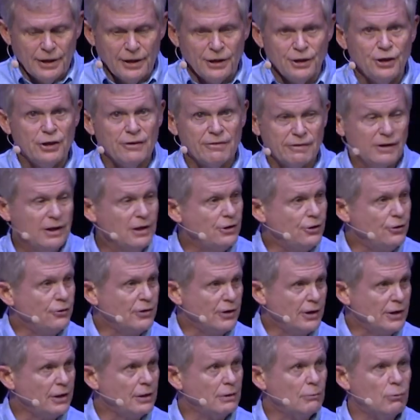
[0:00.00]
You think you
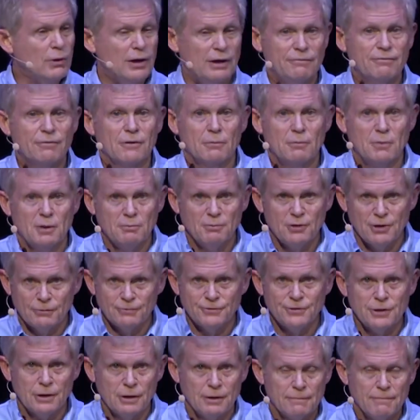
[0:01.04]
can get away from him,
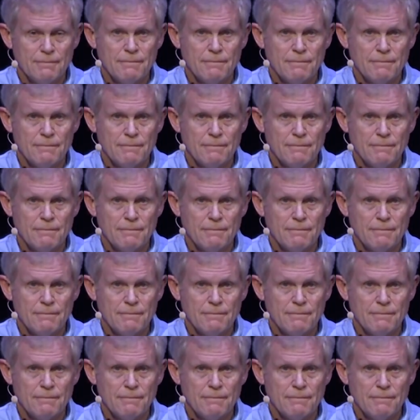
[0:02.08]
don't you?